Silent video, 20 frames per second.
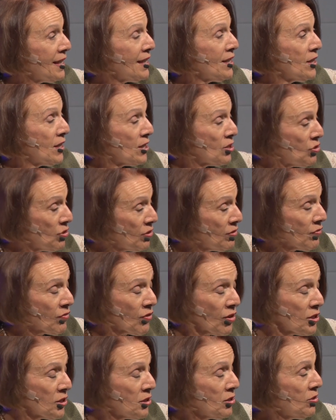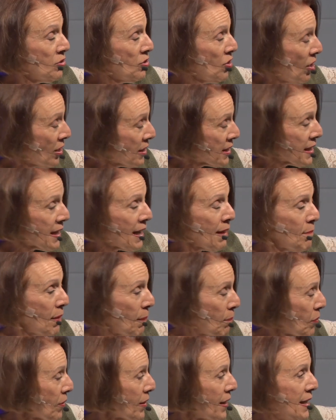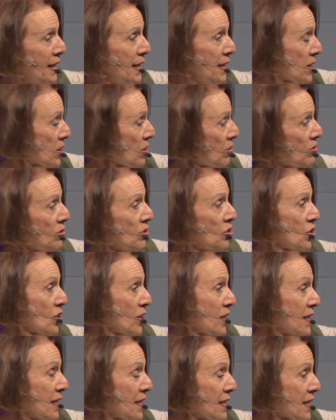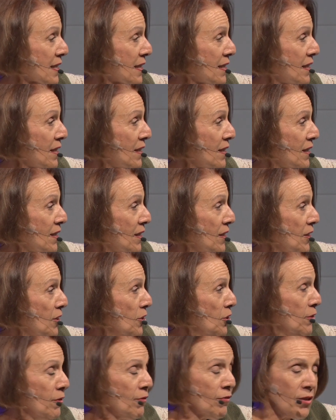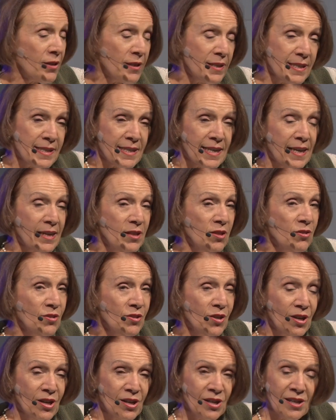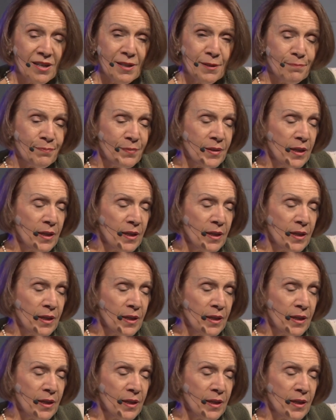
that you've got to not come up with any solutions. You've got to say, you know,